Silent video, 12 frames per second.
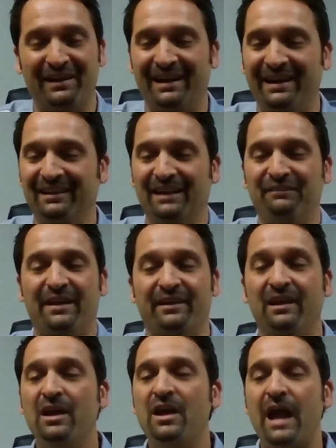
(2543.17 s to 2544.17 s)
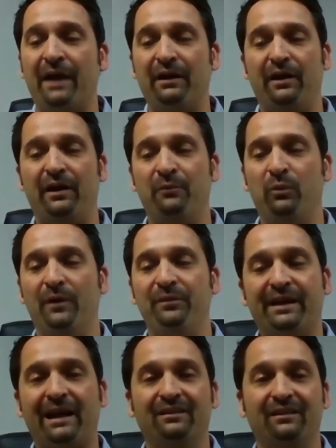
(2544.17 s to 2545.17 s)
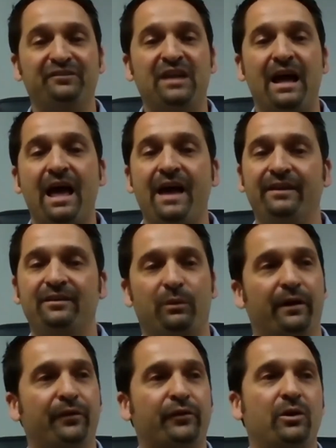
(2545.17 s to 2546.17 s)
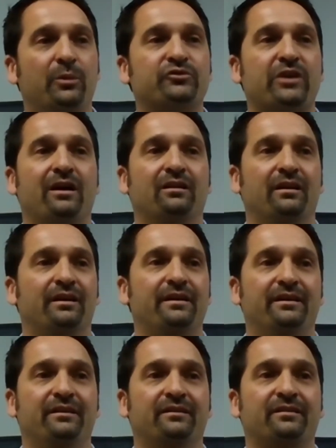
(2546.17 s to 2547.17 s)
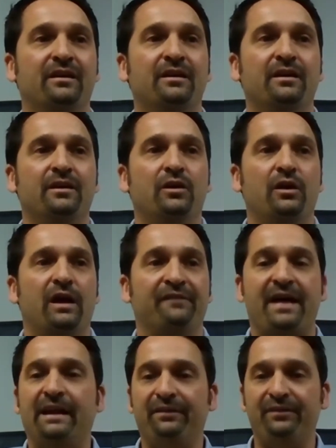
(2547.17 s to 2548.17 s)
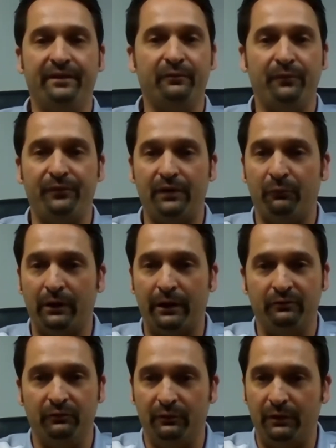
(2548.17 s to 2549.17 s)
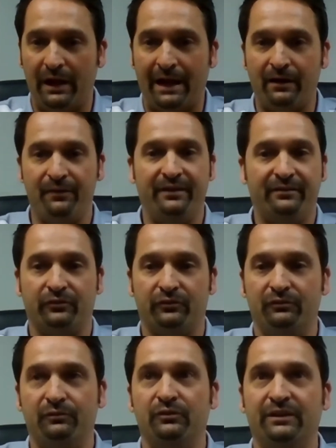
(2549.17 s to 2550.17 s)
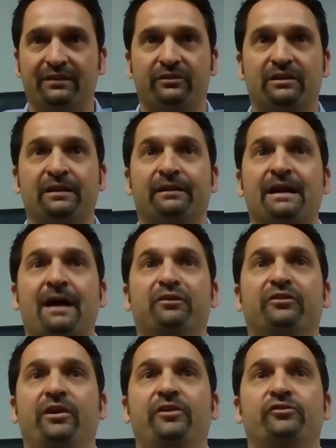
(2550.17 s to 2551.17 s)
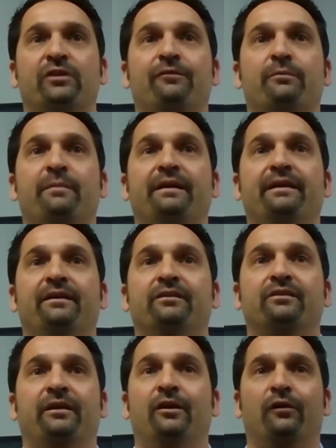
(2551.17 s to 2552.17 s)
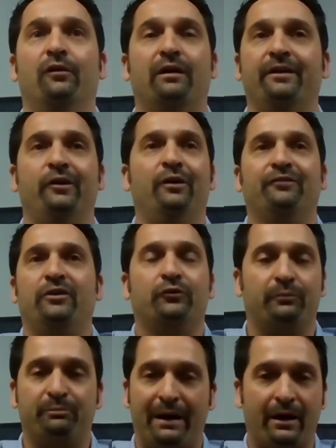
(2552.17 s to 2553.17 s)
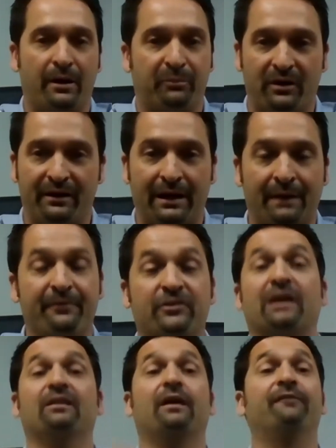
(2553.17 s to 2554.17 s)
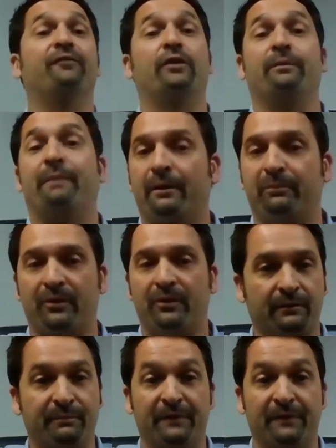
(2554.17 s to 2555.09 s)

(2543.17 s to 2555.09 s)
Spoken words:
I love it. And one thing I'd love to end with, Coach Ella, is, of anything, out of this conversation, everybody, is, you don't have to buy our product. Obviously, I'd love for you to buy our product.